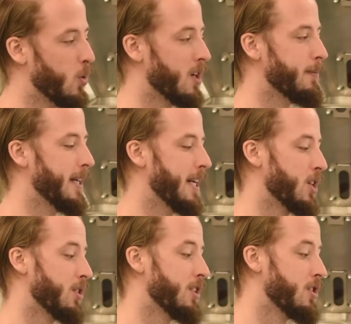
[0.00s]
recommend
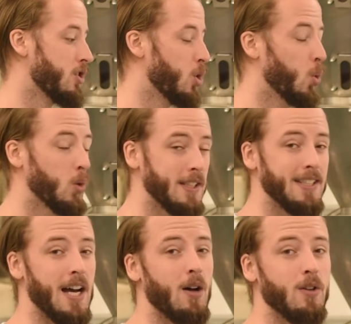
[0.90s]
actually cooling
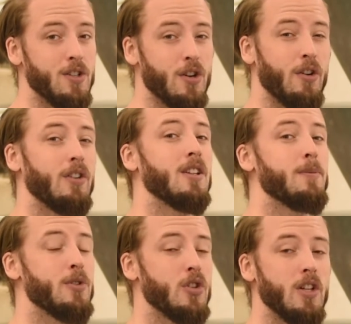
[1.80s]
down and turning the
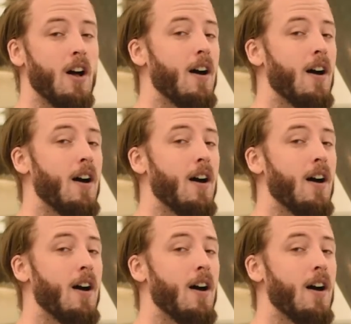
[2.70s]
machine